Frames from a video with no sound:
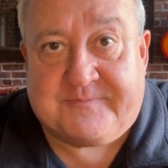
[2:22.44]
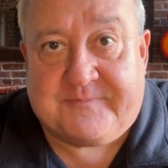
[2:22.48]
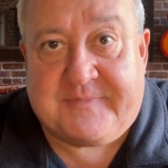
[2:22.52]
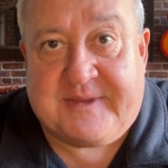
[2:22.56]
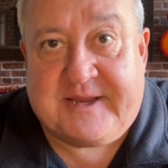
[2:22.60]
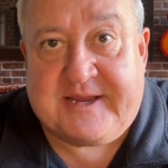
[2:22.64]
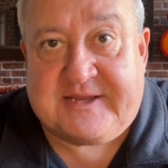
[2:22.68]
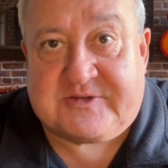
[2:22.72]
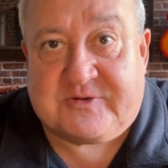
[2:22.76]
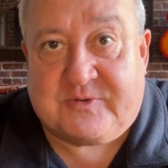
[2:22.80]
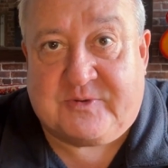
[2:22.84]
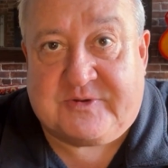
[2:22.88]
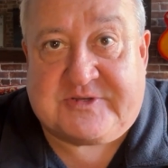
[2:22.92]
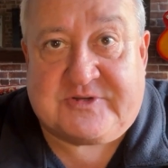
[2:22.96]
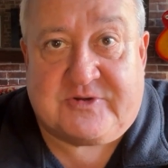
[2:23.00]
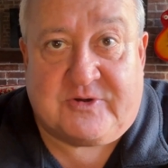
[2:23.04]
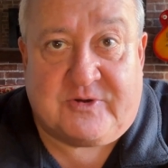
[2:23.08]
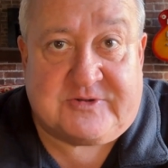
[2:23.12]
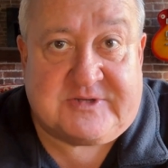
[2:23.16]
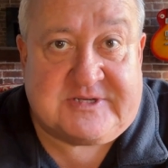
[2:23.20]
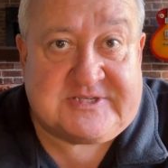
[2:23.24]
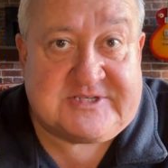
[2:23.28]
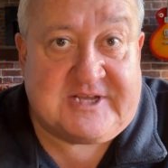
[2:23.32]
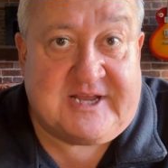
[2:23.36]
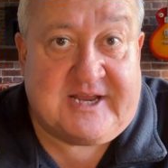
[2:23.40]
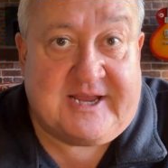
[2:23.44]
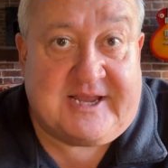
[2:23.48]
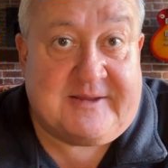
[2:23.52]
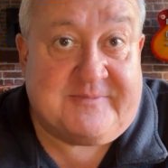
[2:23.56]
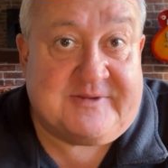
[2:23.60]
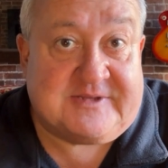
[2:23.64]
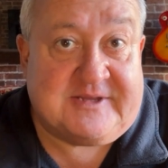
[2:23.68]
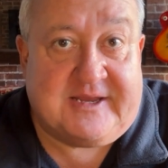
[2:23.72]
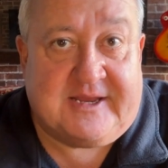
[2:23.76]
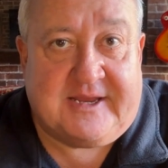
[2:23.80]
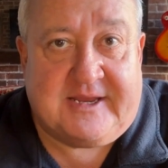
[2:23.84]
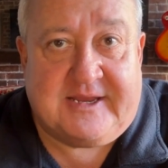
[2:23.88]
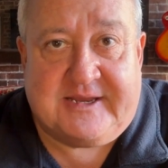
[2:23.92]
A source told the
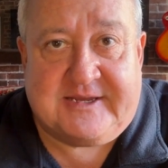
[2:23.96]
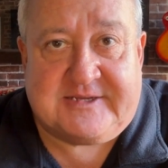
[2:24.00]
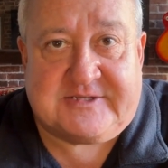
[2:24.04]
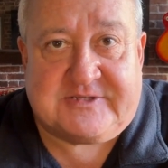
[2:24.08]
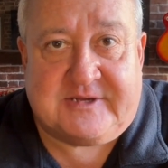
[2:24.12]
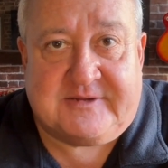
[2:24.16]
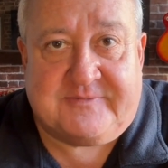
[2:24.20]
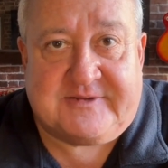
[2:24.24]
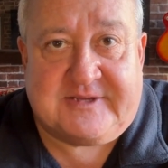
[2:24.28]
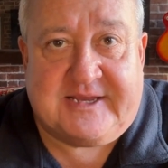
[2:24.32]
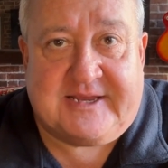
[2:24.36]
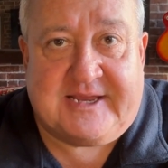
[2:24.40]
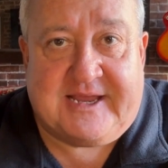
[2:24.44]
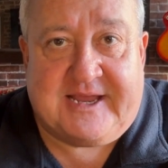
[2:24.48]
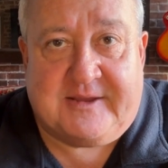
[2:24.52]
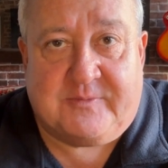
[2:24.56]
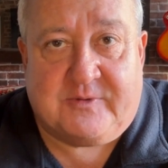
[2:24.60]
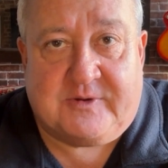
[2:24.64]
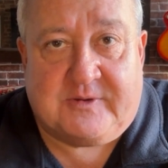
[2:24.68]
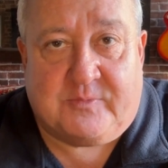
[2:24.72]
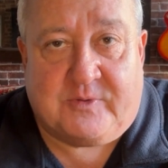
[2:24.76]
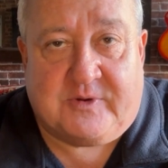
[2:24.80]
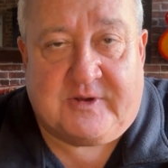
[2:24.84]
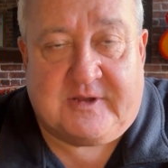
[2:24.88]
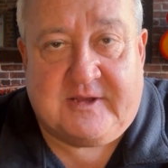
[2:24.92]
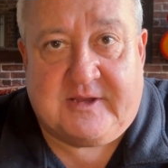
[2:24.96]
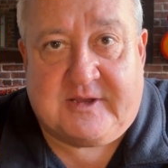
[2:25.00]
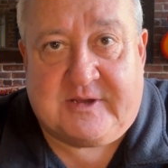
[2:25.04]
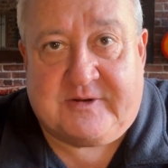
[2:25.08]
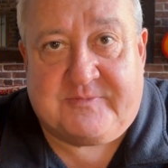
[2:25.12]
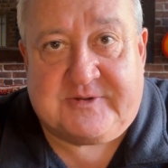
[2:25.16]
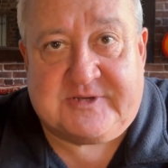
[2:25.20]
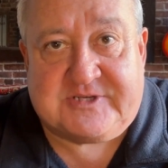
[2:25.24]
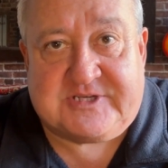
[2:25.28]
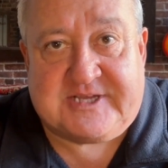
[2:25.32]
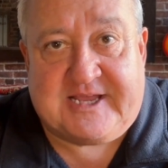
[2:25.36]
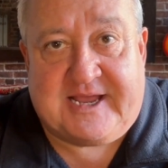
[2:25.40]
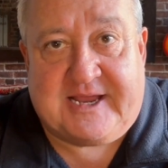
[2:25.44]
Times, Sophie and Edward were
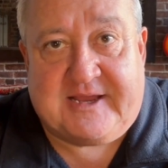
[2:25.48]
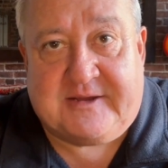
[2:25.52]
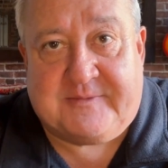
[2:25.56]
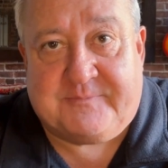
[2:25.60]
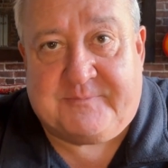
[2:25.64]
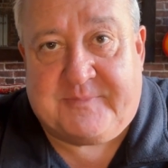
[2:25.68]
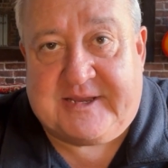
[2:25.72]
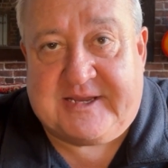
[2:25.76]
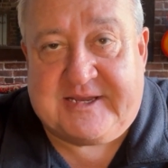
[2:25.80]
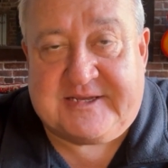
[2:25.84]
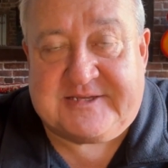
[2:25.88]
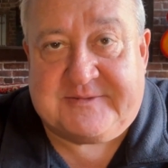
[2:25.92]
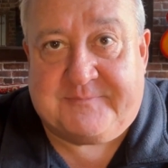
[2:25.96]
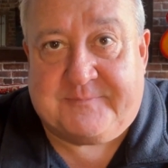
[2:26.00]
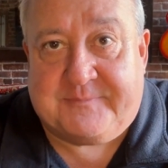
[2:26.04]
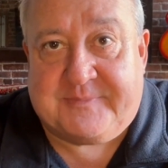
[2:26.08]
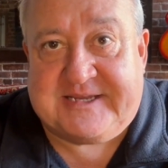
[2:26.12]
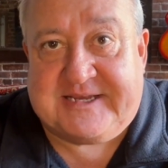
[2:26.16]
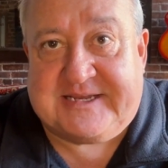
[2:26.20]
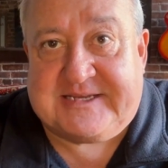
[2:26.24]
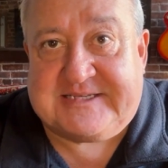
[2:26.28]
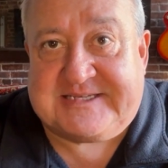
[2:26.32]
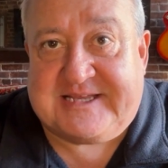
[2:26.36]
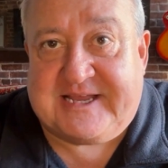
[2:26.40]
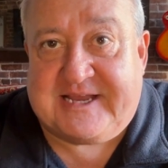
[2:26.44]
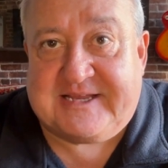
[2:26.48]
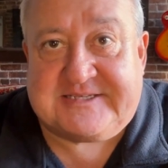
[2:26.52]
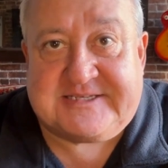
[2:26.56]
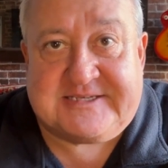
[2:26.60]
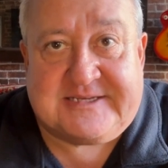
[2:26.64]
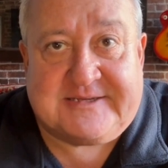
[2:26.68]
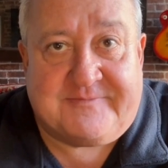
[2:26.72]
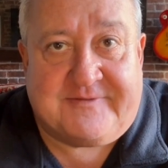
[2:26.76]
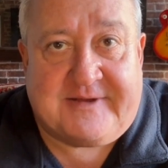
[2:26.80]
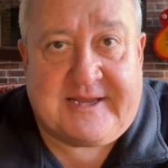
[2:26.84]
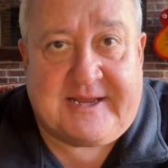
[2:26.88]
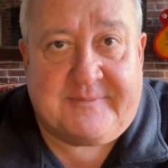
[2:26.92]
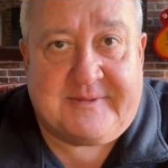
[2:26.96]
overshadowed because bigger stars in
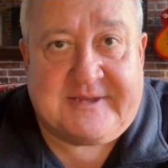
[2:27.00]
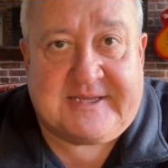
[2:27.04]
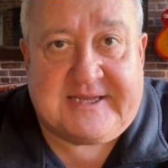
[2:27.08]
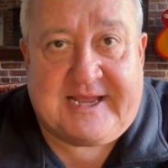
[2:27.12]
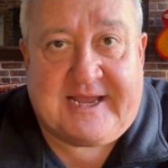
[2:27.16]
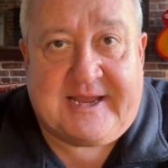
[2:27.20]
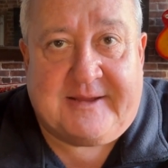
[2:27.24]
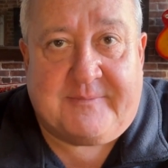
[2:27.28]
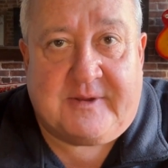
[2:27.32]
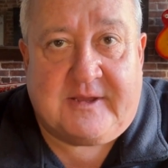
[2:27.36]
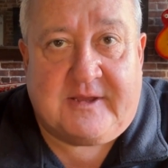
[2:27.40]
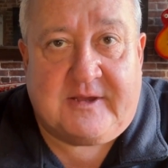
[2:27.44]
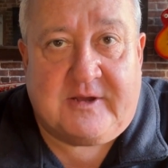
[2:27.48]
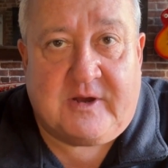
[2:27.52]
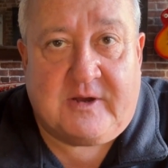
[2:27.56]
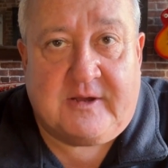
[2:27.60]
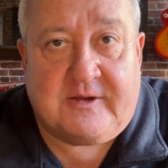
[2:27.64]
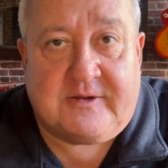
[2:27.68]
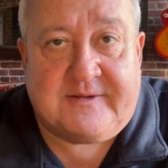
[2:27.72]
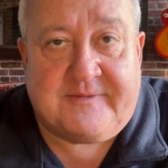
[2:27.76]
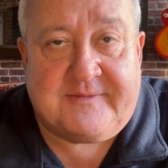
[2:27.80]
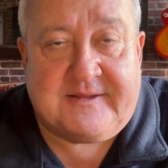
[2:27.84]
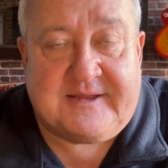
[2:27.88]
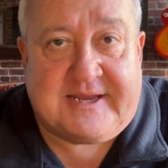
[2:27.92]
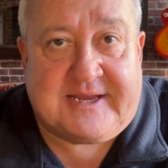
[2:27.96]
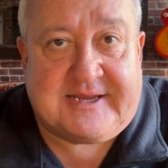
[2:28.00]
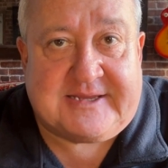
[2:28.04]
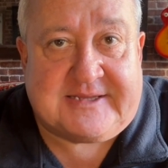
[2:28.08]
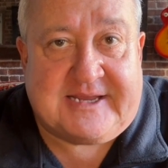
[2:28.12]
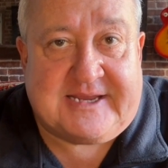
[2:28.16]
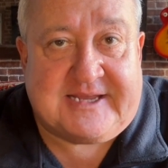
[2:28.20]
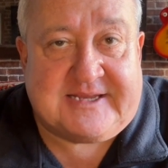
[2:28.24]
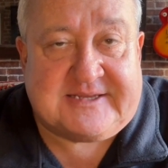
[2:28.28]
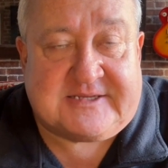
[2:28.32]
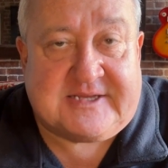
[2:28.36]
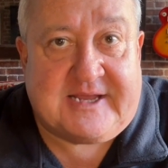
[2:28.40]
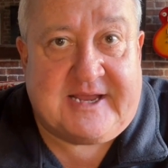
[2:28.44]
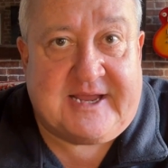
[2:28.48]
the family came along, and I
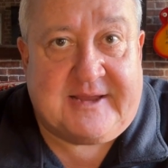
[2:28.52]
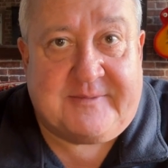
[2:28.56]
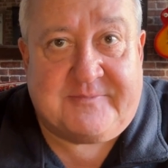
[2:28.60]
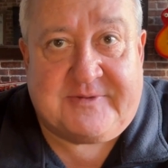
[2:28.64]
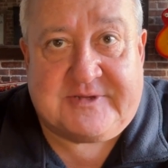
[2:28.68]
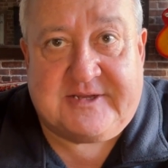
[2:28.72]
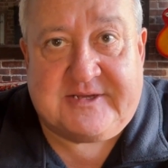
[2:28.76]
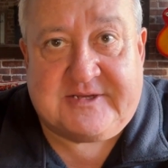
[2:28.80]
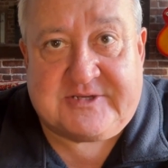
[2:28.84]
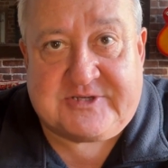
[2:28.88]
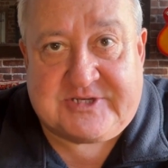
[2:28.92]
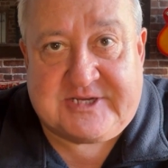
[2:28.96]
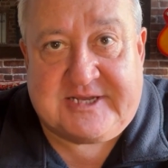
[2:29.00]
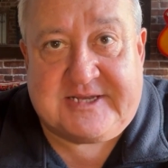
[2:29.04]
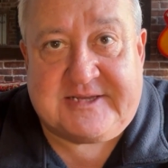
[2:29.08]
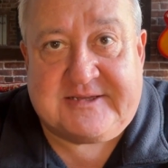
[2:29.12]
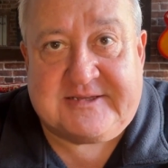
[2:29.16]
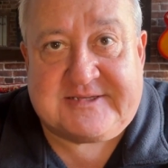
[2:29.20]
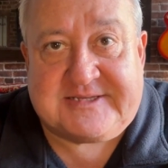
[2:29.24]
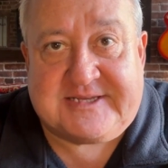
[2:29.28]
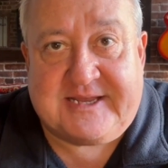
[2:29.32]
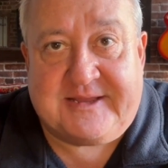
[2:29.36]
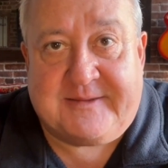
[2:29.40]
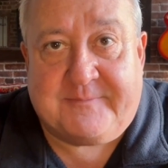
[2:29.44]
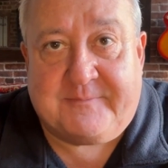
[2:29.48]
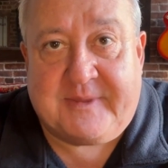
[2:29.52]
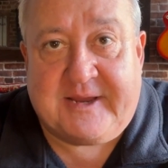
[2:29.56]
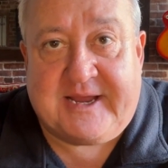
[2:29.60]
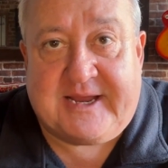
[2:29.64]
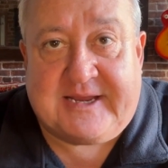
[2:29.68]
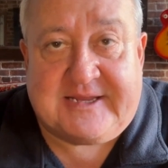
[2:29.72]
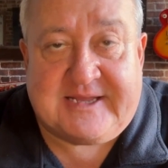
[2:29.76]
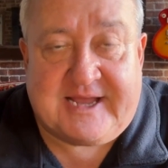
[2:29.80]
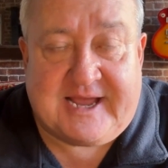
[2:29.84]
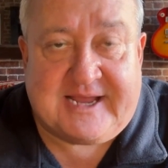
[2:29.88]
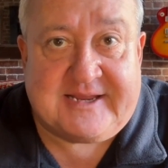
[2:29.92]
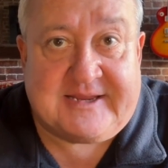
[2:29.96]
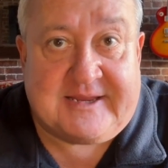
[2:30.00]
think at times she did
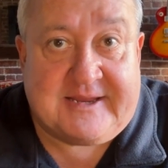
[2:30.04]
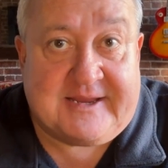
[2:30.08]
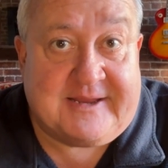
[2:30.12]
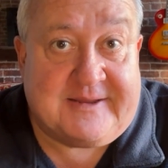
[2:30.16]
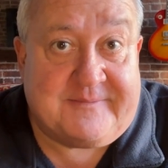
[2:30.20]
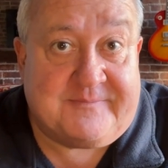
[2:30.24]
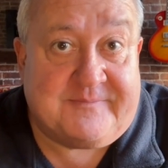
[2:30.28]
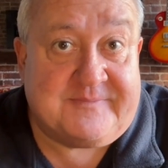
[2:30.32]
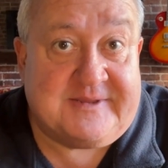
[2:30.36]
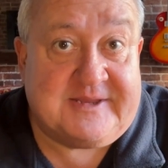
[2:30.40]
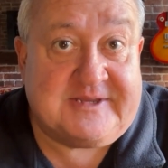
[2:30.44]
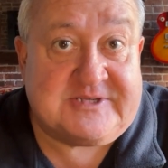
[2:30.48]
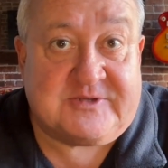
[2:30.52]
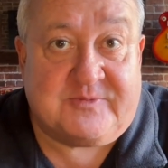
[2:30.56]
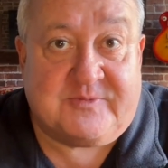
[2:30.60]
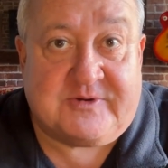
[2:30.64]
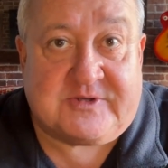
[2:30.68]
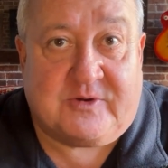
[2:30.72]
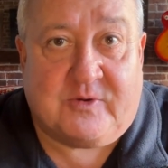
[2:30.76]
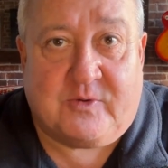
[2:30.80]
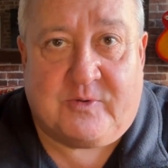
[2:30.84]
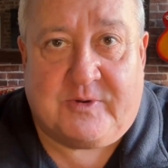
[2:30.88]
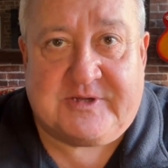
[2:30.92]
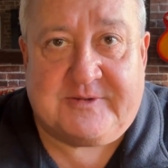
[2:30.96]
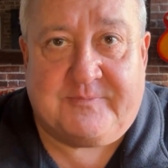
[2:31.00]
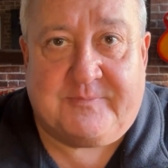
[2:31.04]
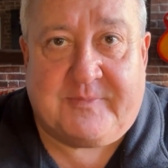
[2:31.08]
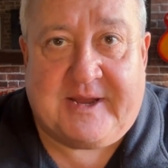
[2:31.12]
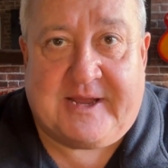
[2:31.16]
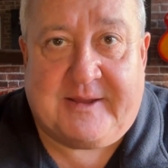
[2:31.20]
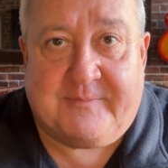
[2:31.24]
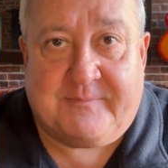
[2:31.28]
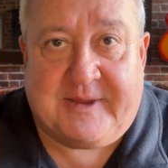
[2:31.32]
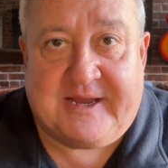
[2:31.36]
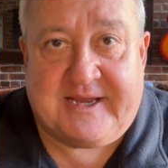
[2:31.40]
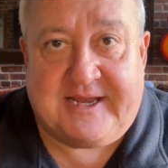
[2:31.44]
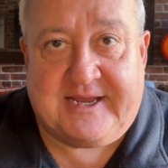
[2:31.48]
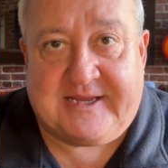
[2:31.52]
mind that, but she was always
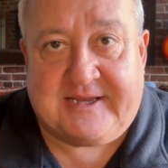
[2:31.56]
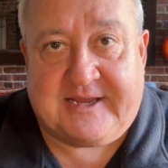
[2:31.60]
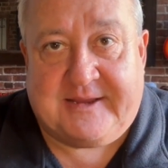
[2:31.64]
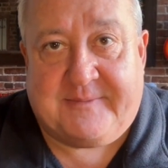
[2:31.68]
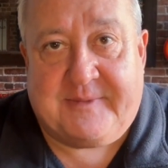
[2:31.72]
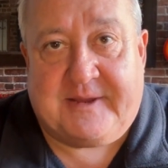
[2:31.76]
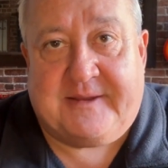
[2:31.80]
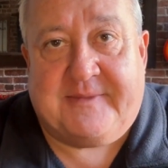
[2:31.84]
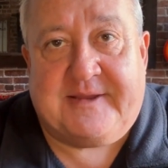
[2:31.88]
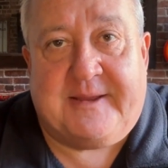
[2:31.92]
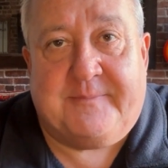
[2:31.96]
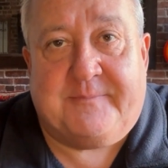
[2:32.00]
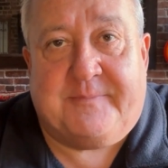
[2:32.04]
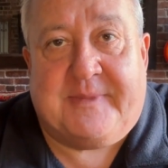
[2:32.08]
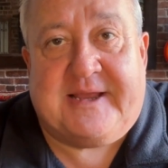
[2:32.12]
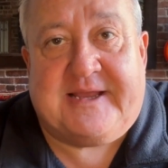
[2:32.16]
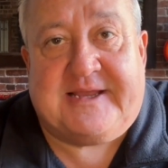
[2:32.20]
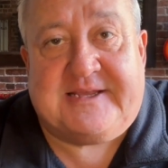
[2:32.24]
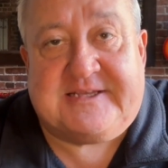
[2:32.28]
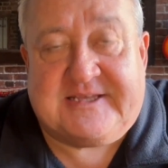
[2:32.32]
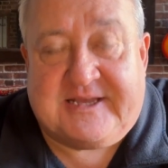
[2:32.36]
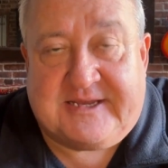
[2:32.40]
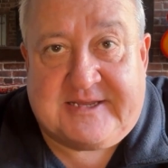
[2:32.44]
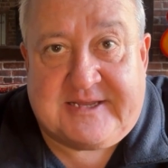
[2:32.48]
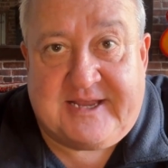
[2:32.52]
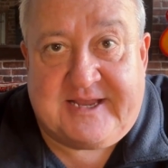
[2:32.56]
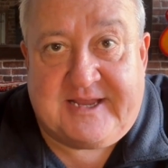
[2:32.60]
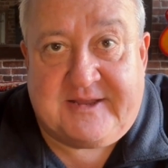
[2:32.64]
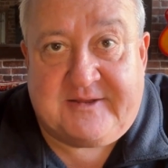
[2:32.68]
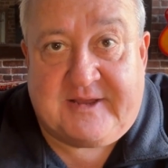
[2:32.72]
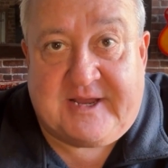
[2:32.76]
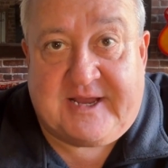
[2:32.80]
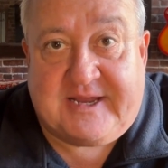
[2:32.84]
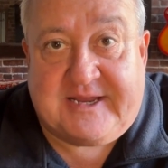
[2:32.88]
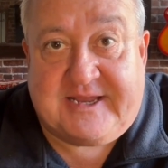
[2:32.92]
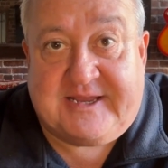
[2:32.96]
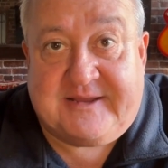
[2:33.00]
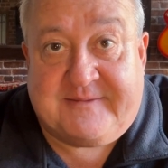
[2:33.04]
pragmatic about their place in the
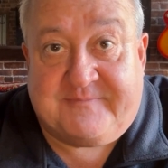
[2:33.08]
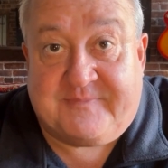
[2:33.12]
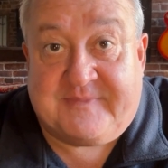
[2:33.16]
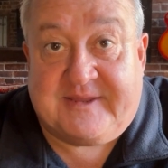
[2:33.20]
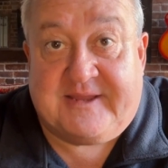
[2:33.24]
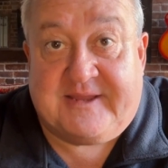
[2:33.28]
hierarchy.